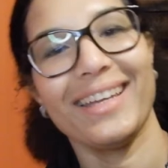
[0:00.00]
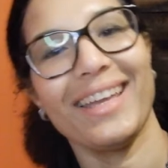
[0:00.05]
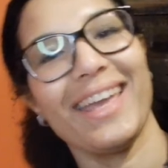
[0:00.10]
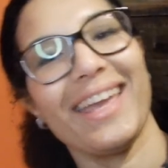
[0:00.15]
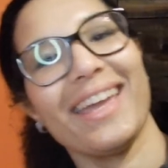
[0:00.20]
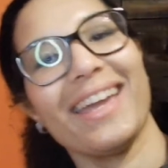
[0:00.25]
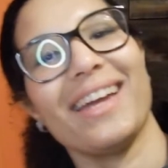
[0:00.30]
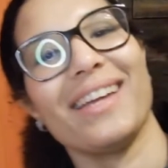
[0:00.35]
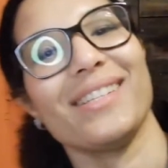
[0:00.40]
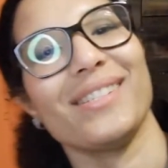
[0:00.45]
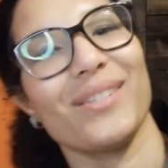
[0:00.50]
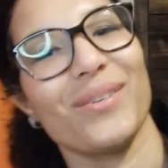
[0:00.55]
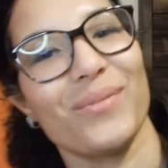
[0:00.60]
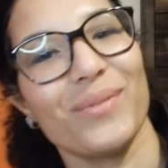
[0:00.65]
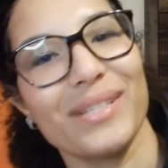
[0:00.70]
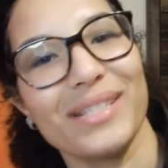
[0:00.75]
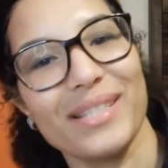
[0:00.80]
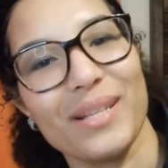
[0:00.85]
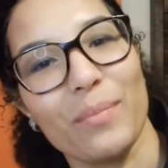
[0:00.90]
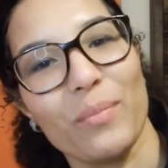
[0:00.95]
Hey guys,
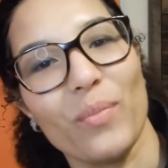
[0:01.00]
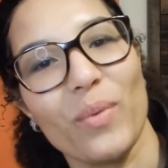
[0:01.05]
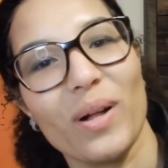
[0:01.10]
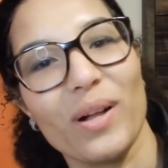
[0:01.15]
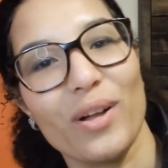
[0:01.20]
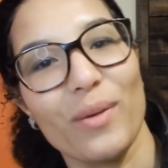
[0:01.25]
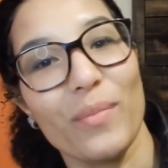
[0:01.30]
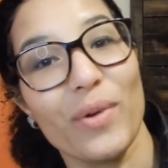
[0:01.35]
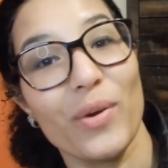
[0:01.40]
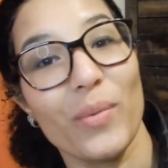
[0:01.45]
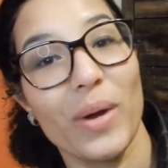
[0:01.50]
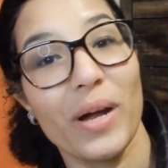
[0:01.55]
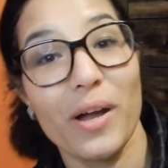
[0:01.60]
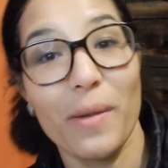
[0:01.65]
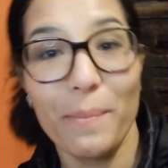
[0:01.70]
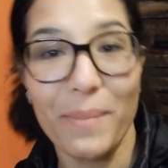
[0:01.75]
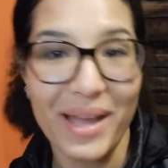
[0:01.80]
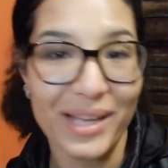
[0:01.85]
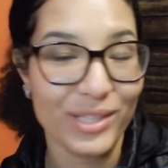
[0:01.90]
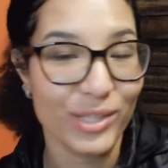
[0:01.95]
what's up?
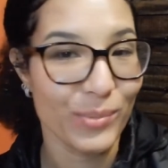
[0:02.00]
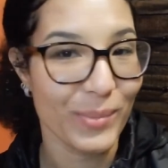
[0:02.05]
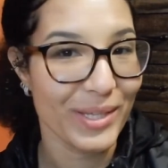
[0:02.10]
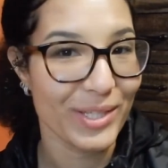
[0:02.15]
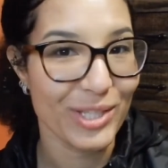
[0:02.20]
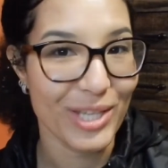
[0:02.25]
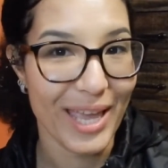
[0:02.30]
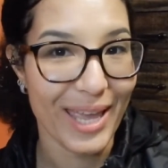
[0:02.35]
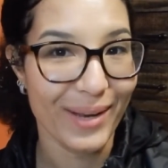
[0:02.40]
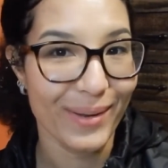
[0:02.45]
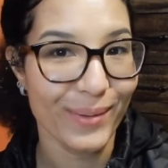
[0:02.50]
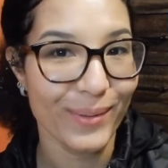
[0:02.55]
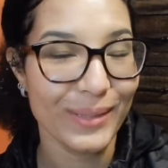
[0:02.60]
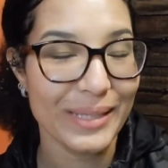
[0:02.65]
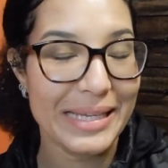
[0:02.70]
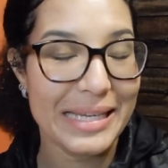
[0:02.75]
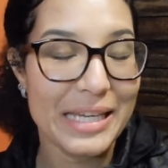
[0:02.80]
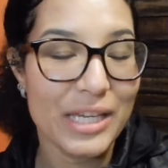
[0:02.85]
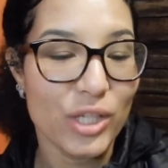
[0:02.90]
Welcome back to my channel.